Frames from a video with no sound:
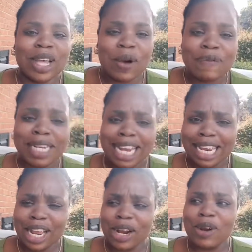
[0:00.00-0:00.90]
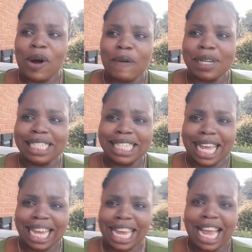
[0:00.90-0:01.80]
Somebody didn't
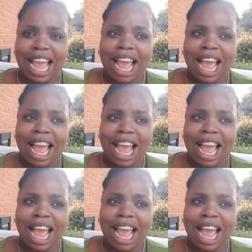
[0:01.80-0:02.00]
say,